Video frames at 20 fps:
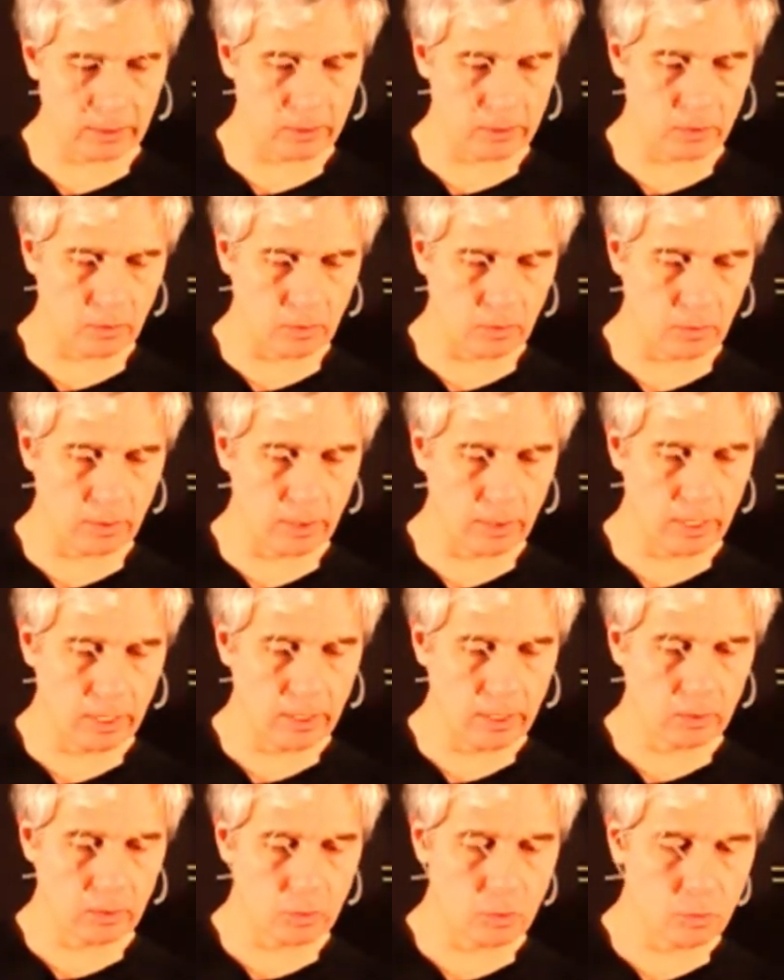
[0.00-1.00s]
So
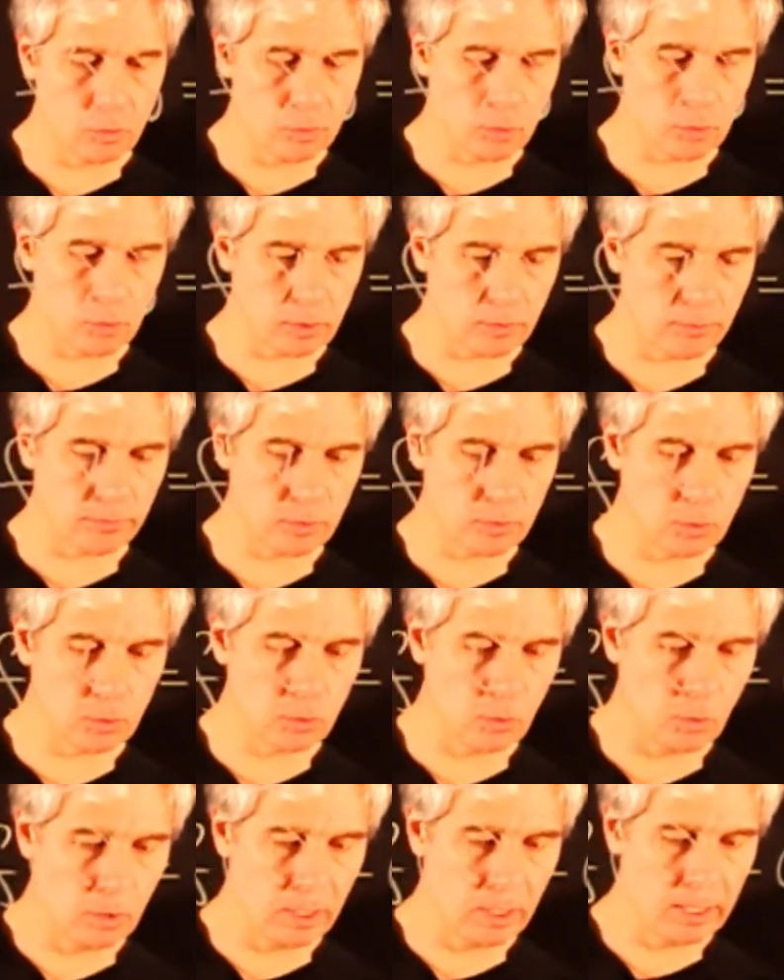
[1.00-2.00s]
cube root of
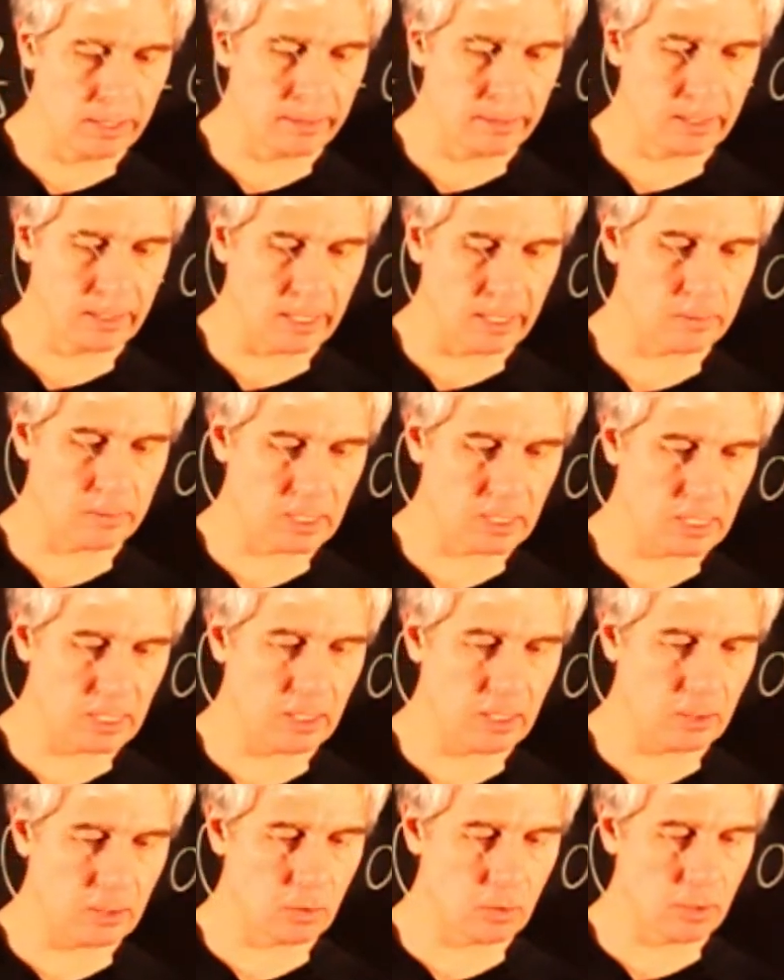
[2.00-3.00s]
2 times
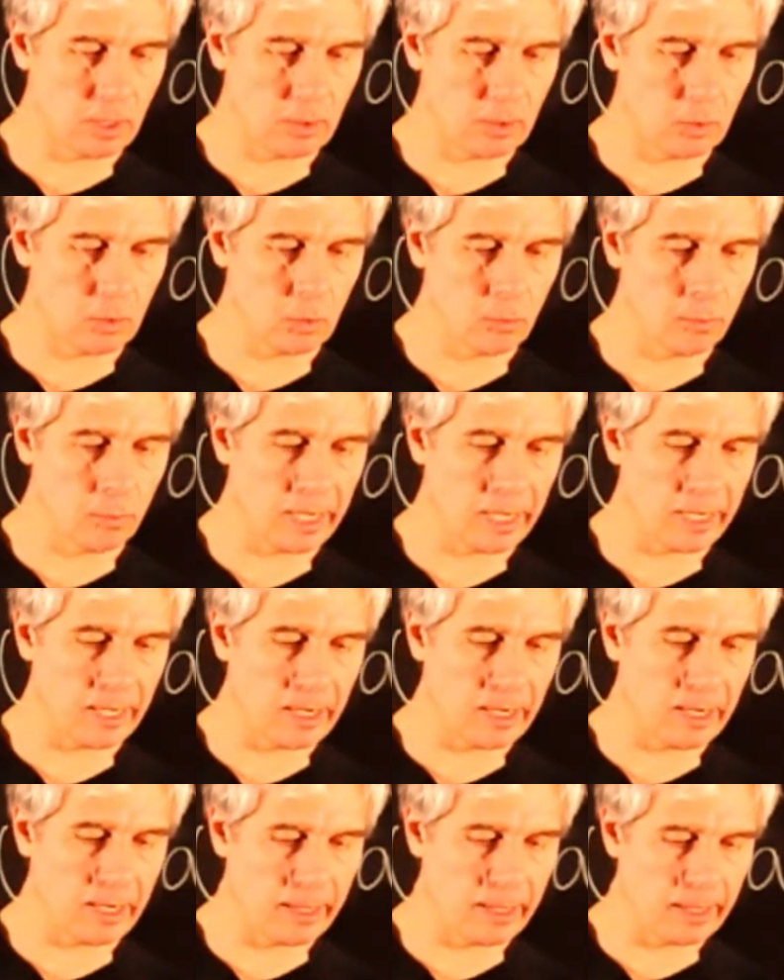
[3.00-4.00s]
e to the 2 pi
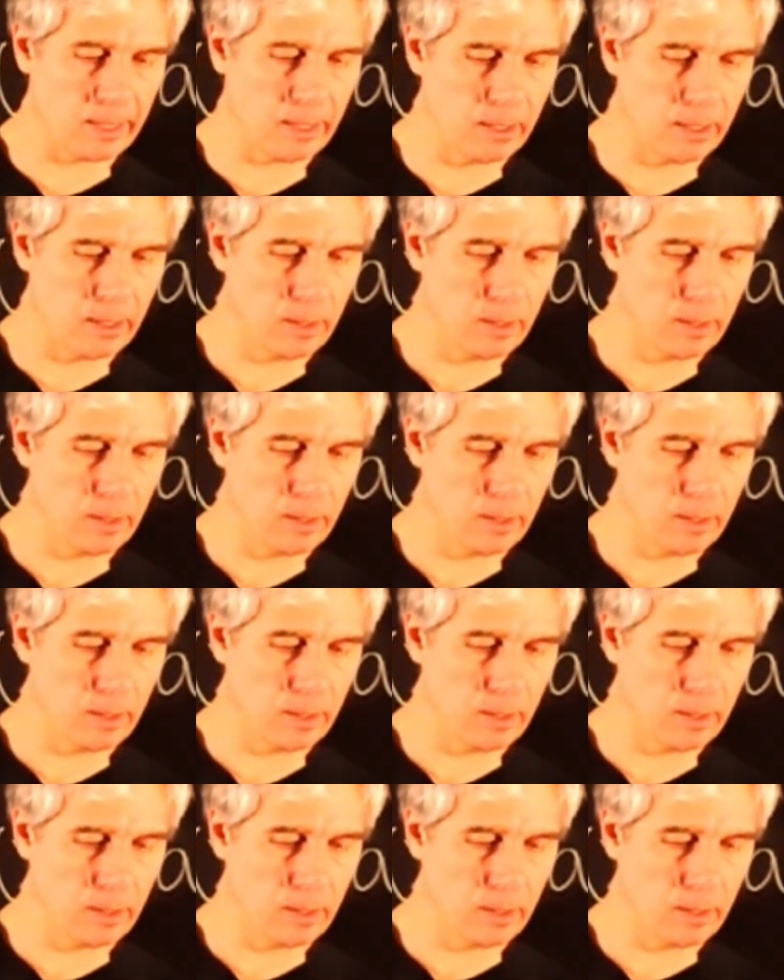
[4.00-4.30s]
I